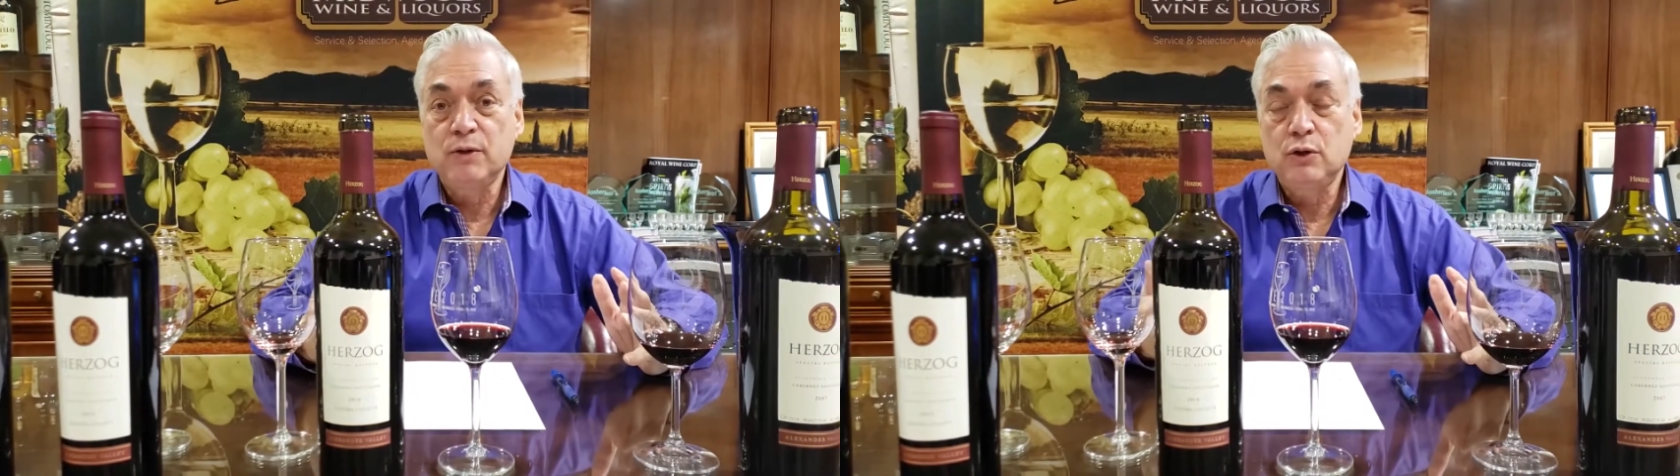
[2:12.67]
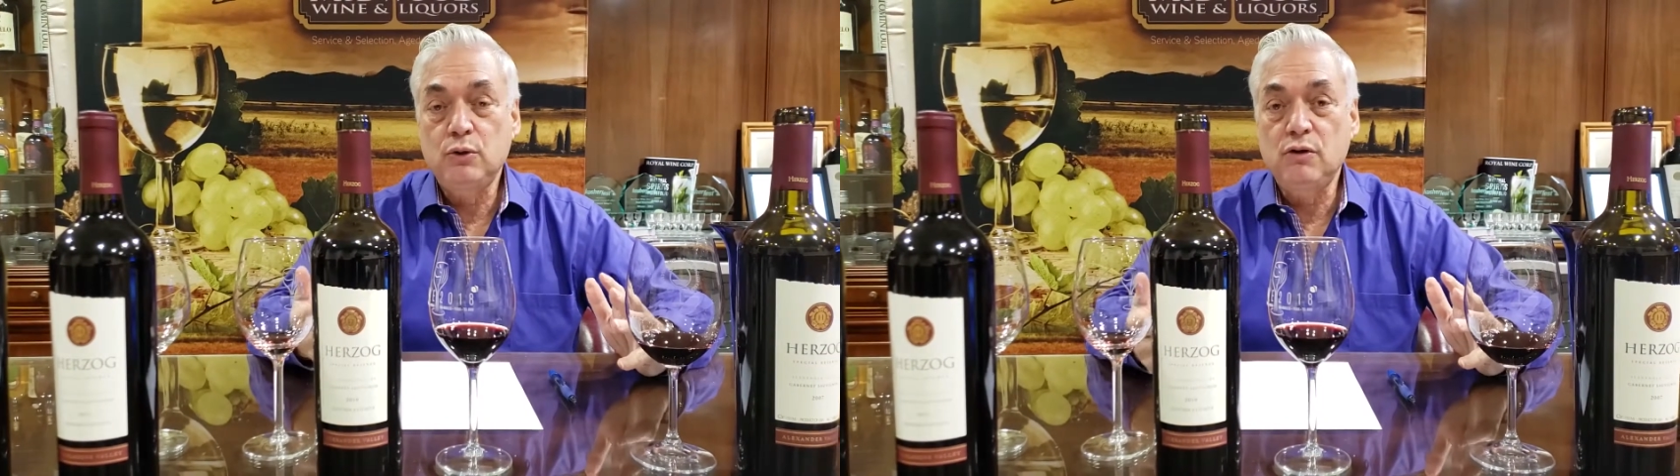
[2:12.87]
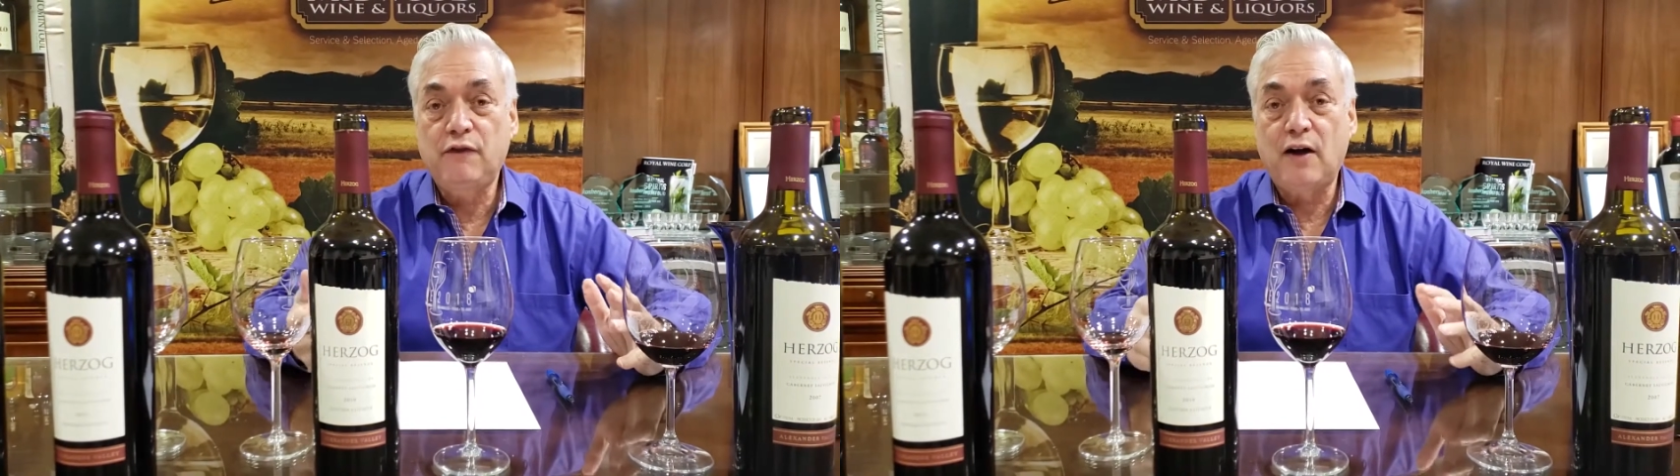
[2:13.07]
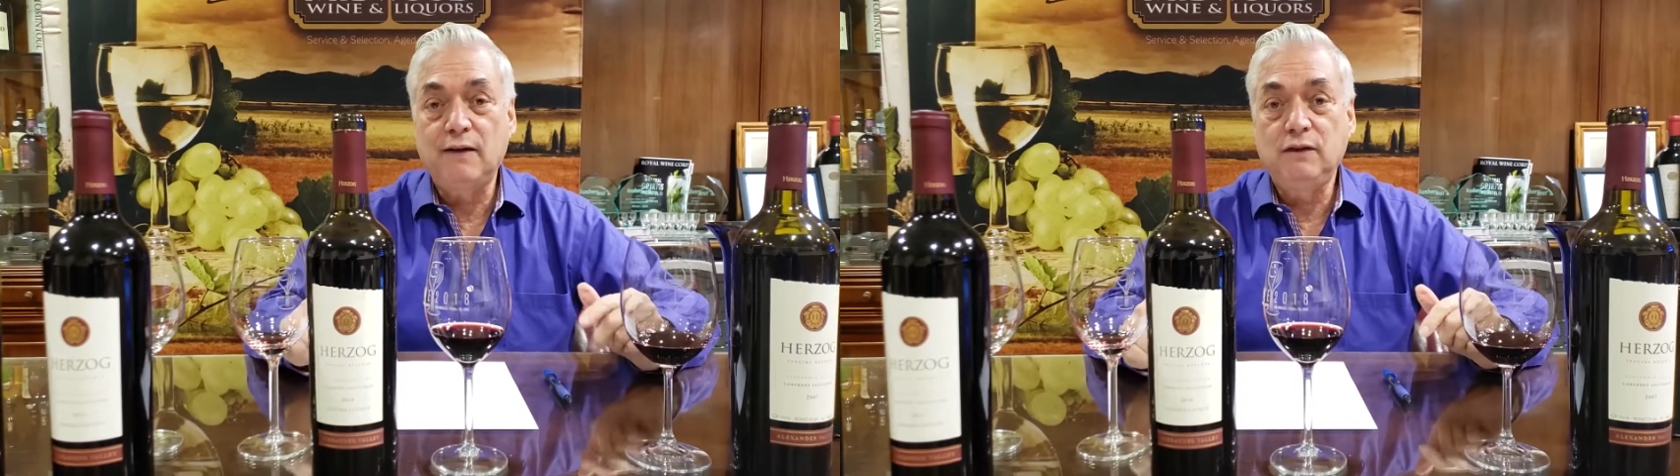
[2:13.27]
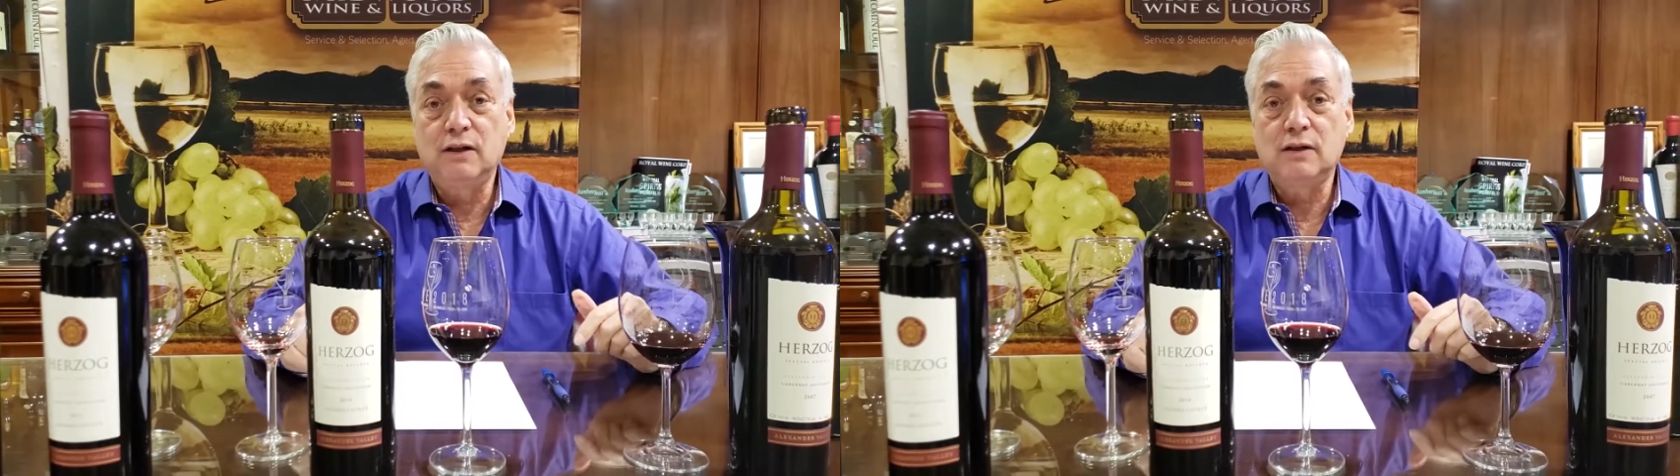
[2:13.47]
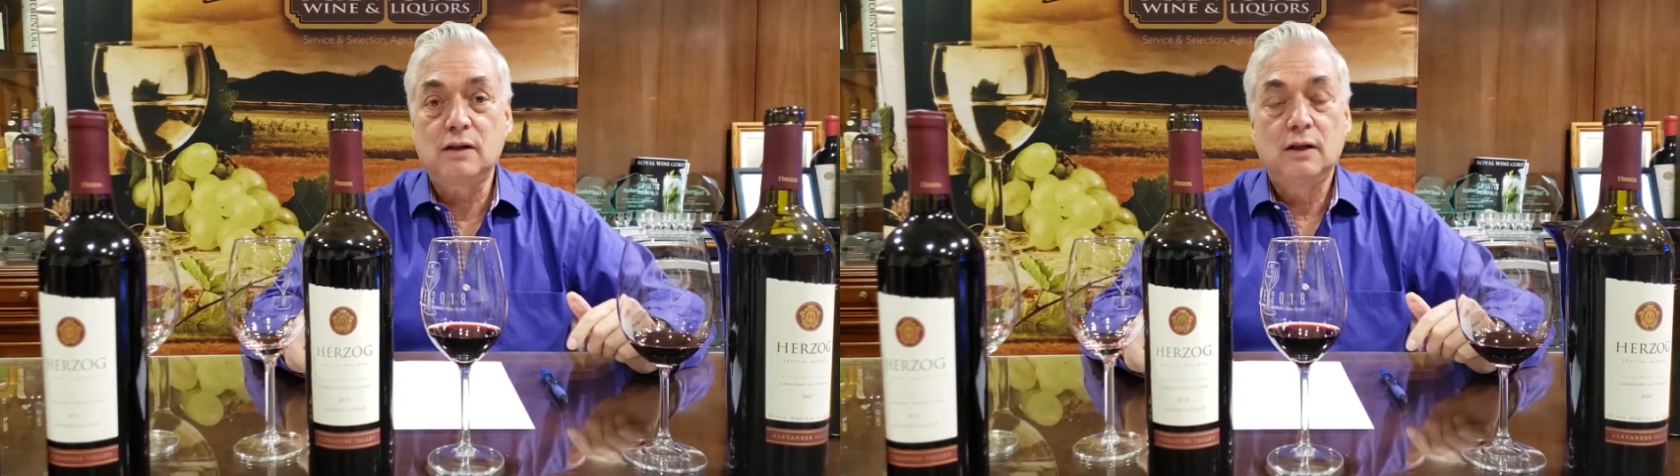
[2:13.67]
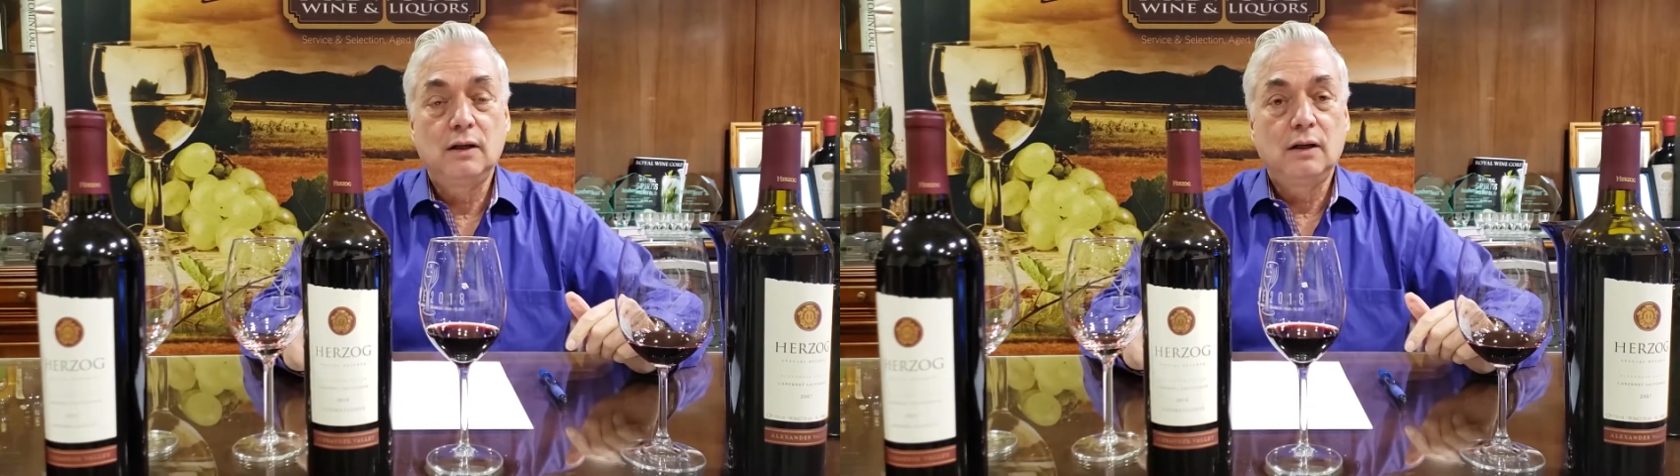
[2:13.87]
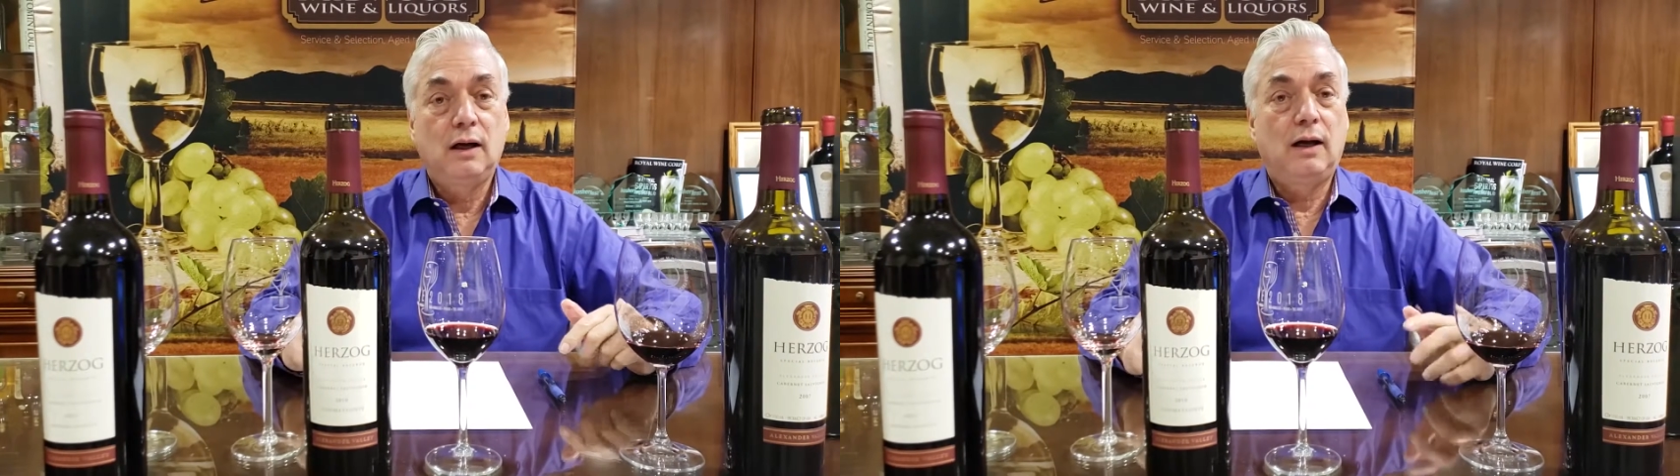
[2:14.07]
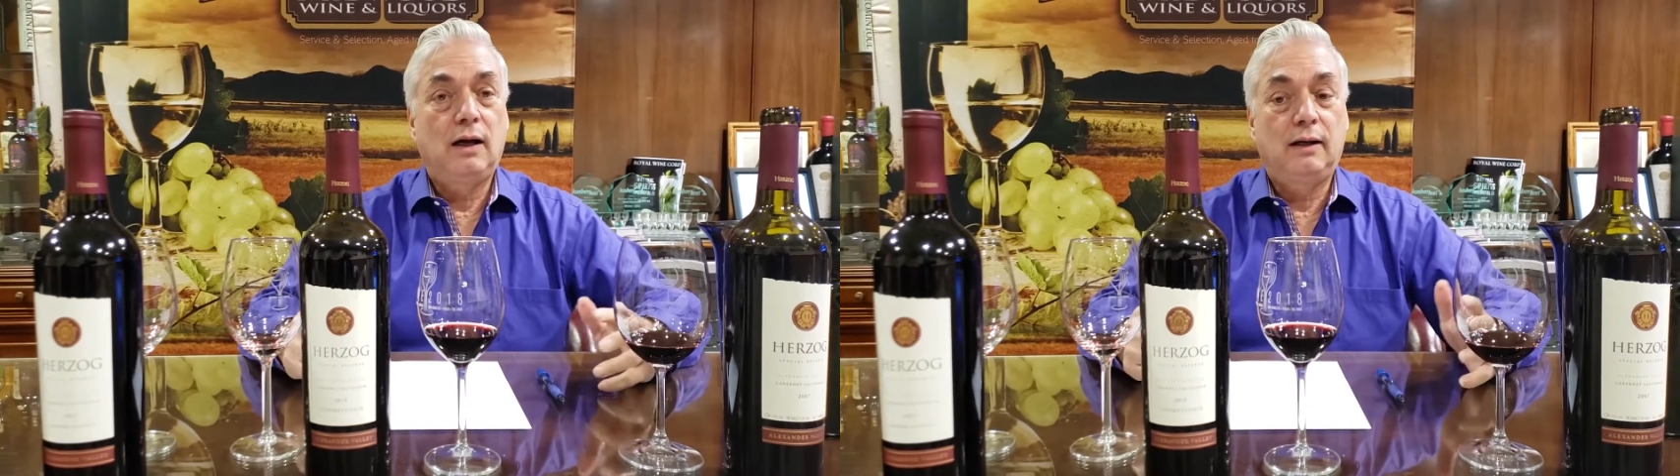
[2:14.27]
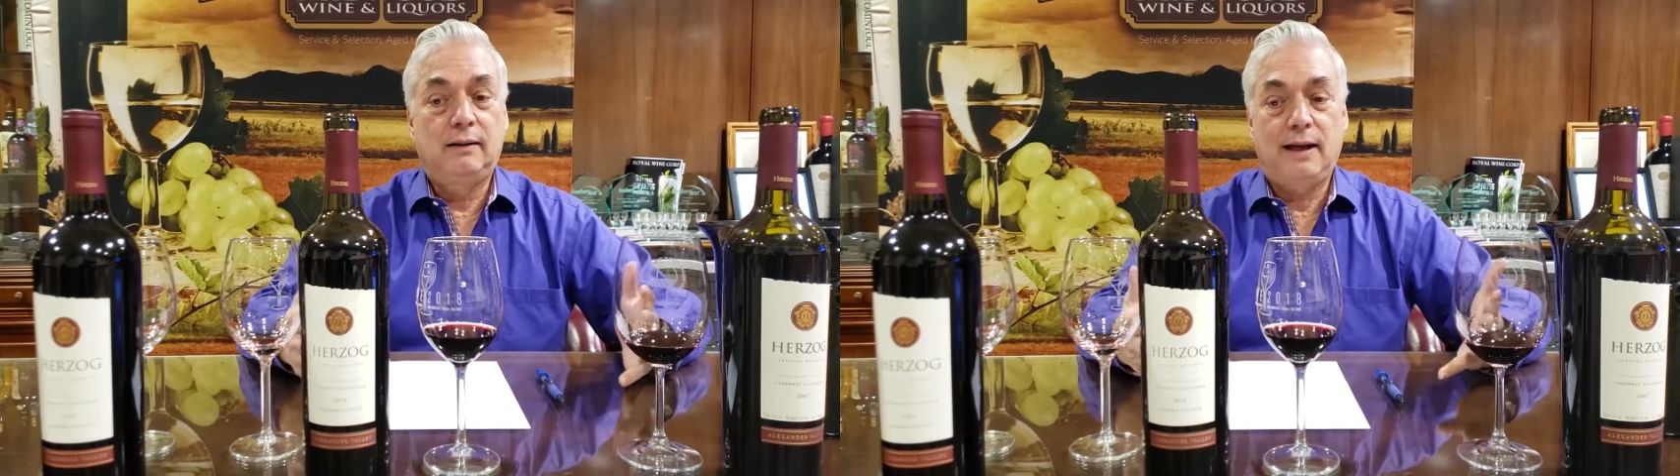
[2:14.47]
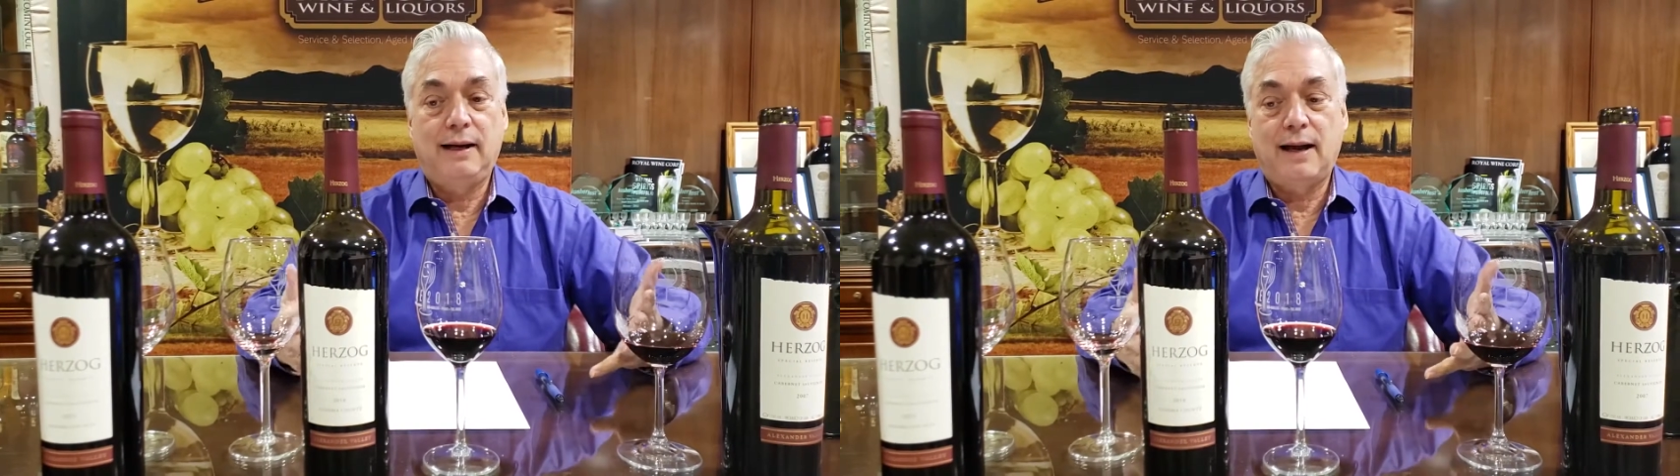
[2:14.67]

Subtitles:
2 to 5 years. And